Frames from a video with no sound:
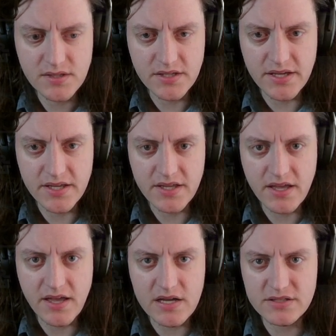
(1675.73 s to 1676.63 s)

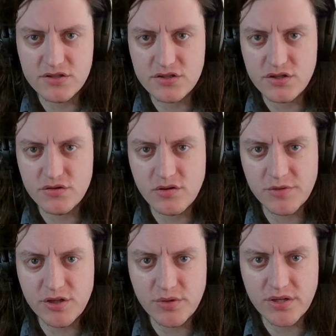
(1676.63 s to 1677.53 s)
Yeah, so
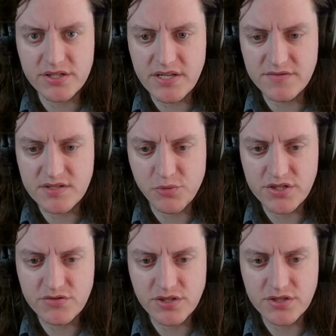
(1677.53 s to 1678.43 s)
normally you want to save
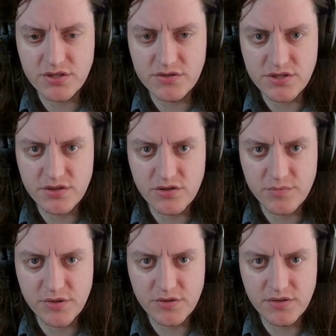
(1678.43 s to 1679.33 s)
Surprise Strike to use on your
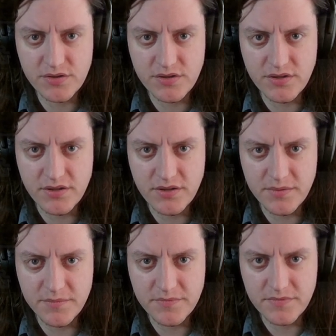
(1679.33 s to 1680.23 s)

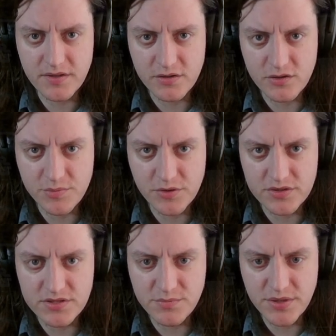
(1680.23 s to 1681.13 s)

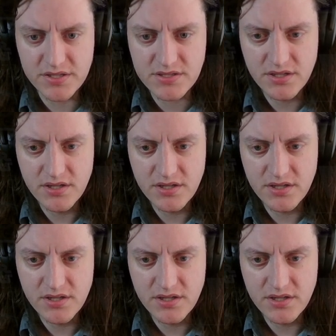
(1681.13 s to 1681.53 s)
opponent's base,